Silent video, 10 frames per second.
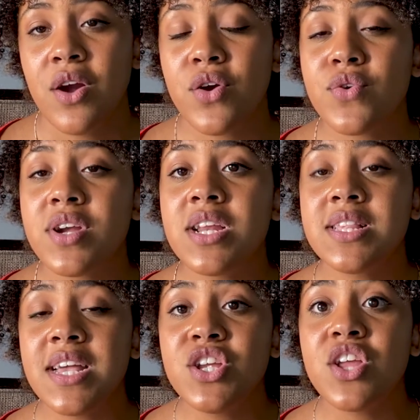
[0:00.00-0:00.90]
An
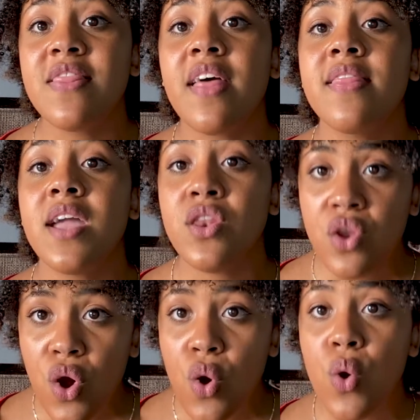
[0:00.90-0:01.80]
organization that they
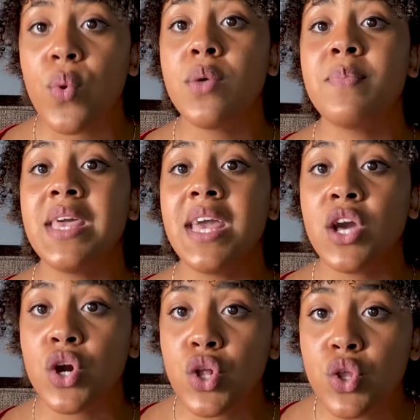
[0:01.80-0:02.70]
know will be
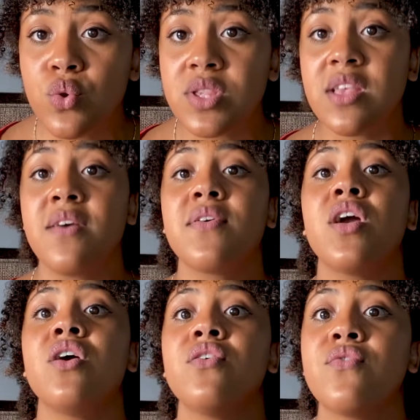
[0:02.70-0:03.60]
inclusive
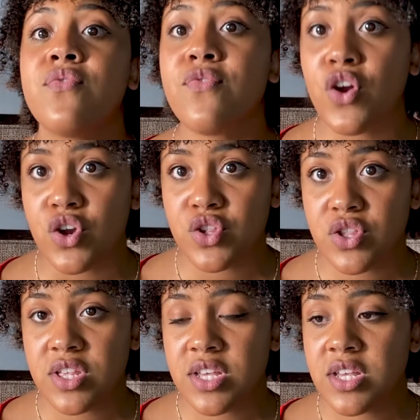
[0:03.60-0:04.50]

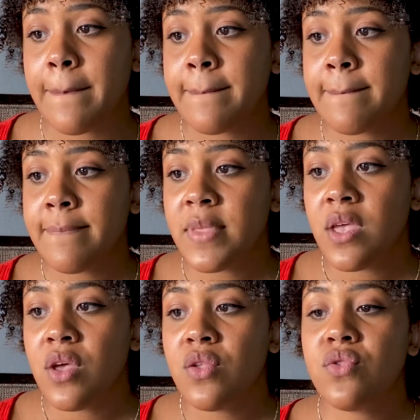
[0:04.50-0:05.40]
first.
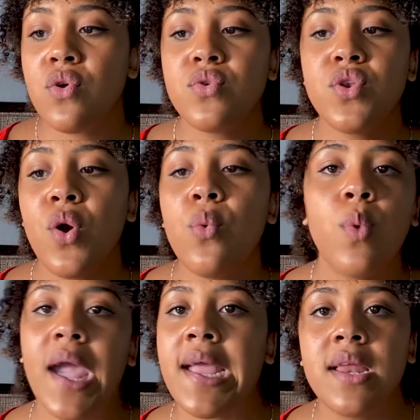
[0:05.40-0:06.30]
So don't
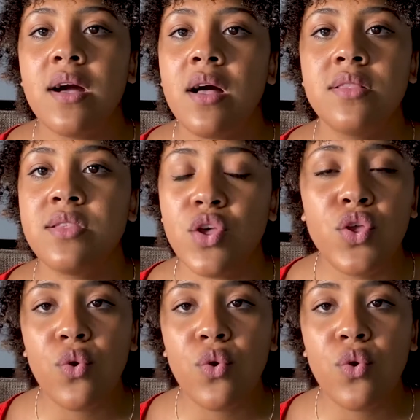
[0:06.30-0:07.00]
wait until